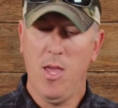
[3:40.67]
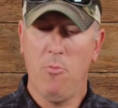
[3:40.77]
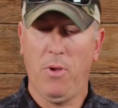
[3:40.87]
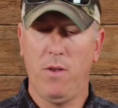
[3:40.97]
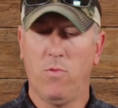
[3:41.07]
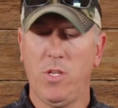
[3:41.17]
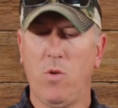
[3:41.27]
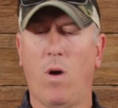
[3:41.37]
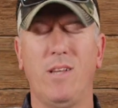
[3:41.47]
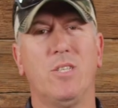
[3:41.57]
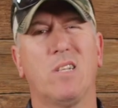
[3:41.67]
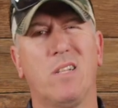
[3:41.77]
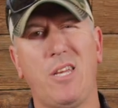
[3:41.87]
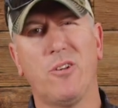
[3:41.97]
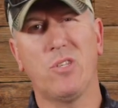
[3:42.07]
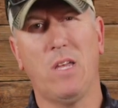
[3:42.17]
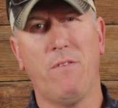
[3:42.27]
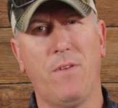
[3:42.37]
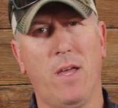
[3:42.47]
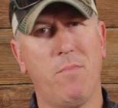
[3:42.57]
But when you want to just clean
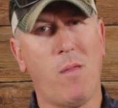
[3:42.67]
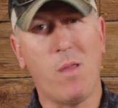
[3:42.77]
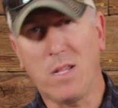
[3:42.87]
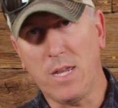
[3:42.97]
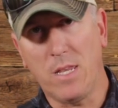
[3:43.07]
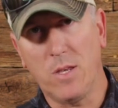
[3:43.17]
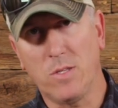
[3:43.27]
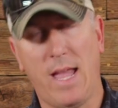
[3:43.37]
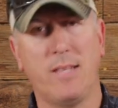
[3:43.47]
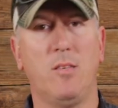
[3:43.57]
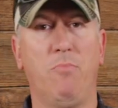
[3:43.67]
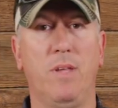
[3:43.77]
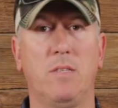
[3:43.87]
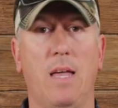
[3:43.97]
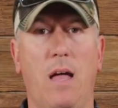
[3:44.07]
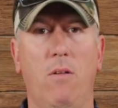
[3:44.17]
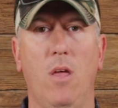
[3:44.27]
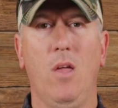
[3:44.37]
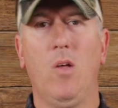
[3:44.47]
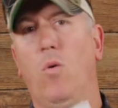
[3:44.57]
yourself up, maybe clean those nasty pits out
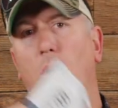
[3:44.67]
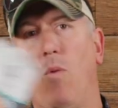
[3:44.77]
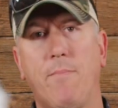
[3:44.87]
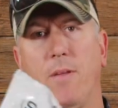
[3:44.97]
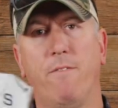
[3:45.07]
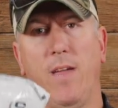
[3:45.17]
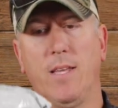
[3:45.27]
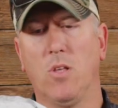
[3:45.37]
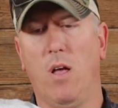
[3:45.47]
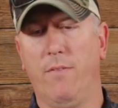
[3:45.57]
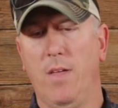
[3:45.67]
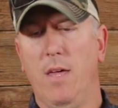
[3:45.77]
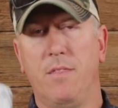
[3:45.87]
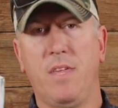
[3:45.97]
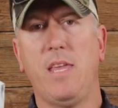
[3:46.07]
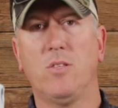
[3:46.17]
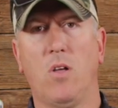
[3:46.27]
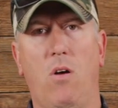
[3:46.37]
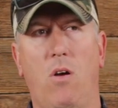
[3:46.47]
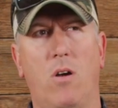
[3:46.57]
or wipe your face off, these
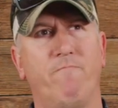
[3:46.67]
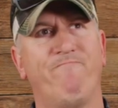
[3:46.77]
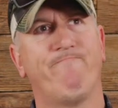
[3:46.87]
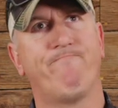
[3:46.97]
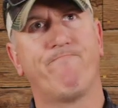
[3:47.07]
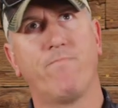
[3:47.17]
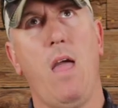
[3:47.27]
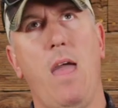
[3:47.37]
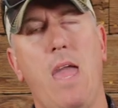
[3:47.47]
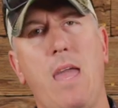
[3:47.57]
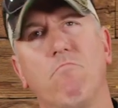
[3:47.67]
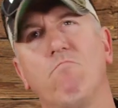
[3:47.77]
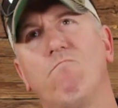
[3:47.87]
are a